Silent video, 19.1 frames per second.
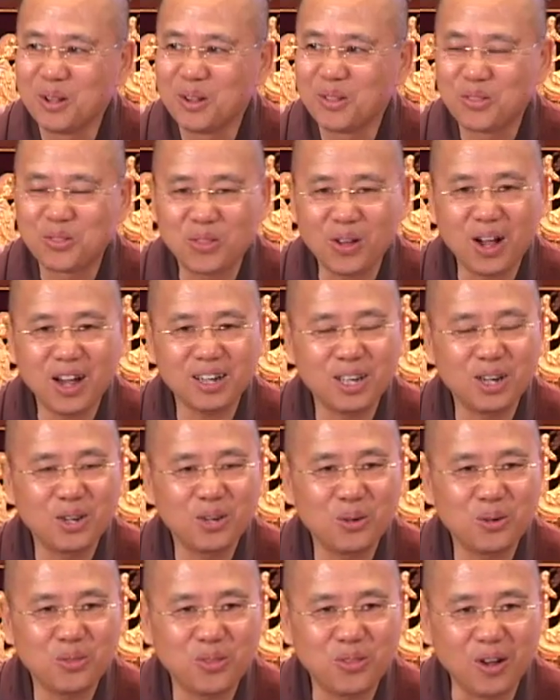Thought and
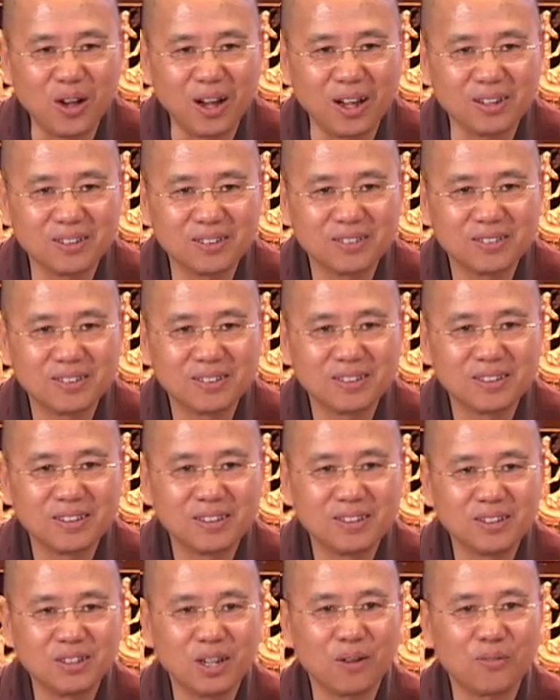no
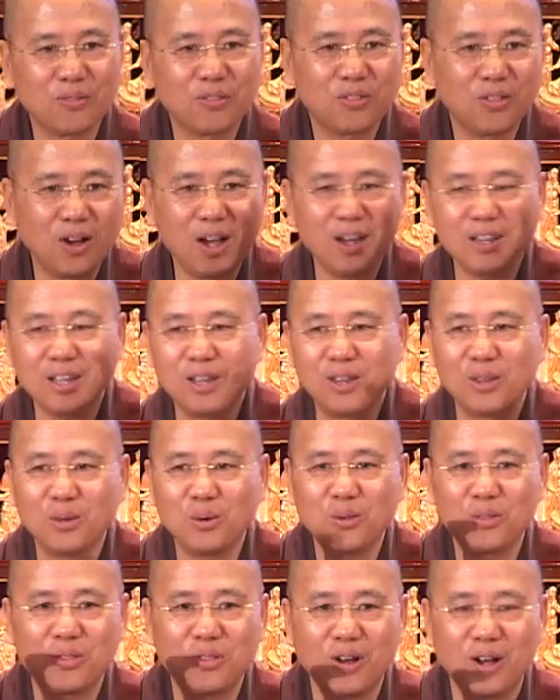thought. You have thought and
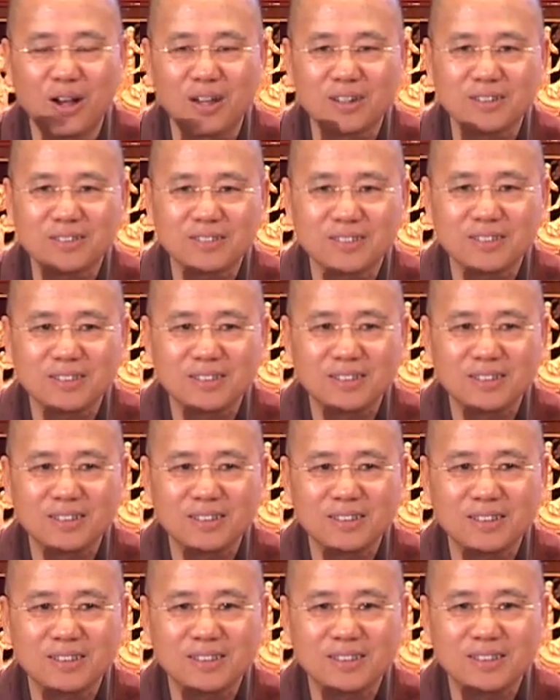no thought.
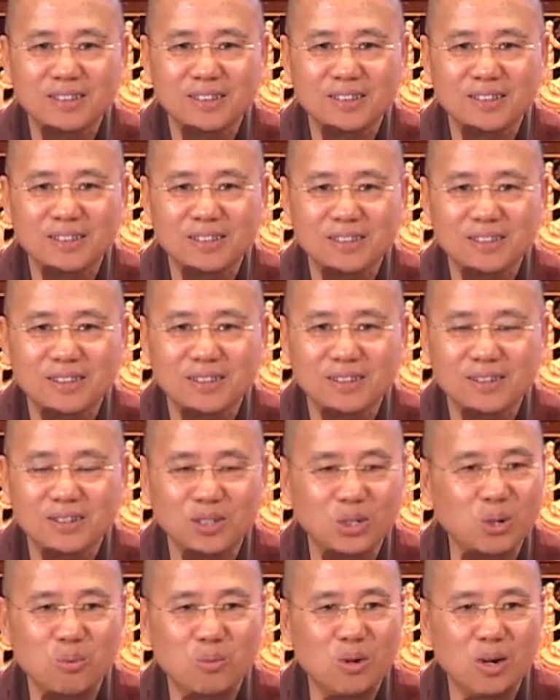
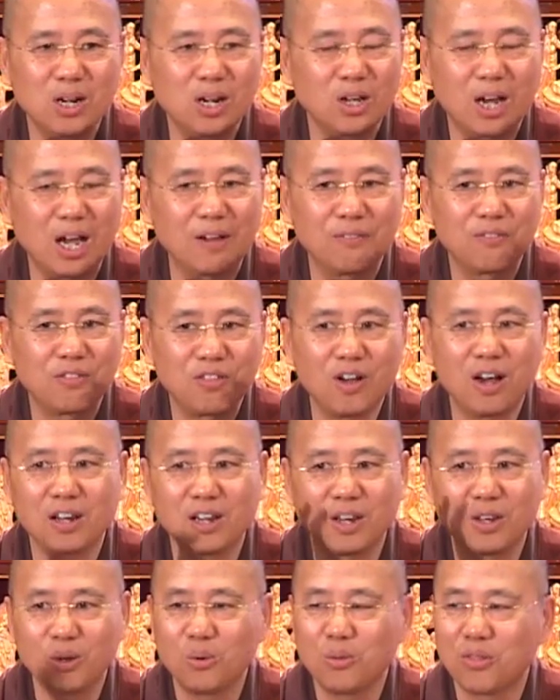You don't want to have thought
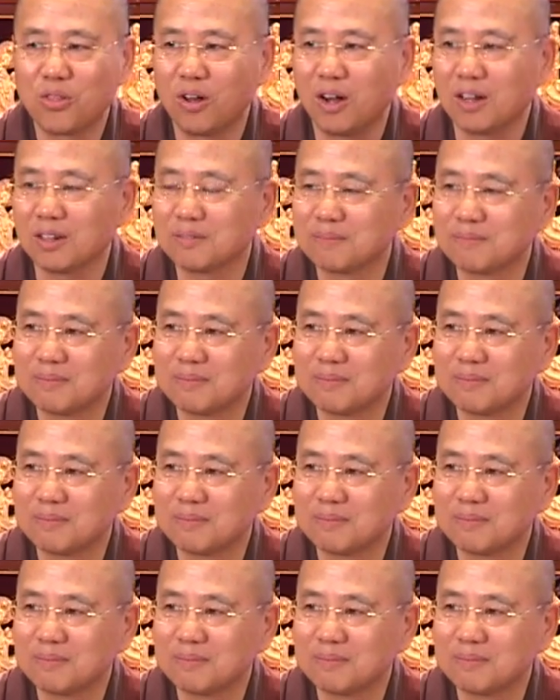and no thought.